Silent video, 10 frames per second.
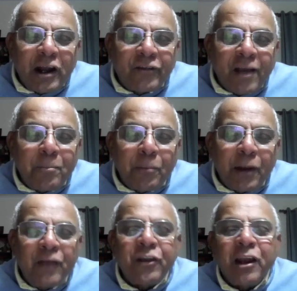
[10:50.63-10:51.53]
at some
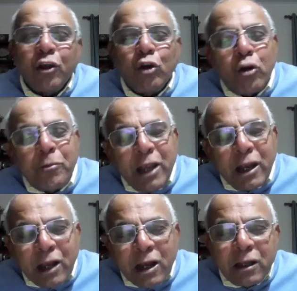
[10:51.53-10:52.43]
place and economy
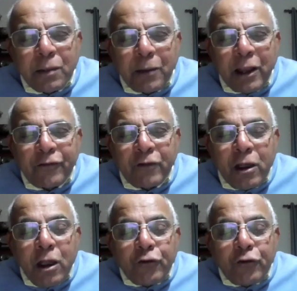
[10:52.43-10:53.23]
at another place.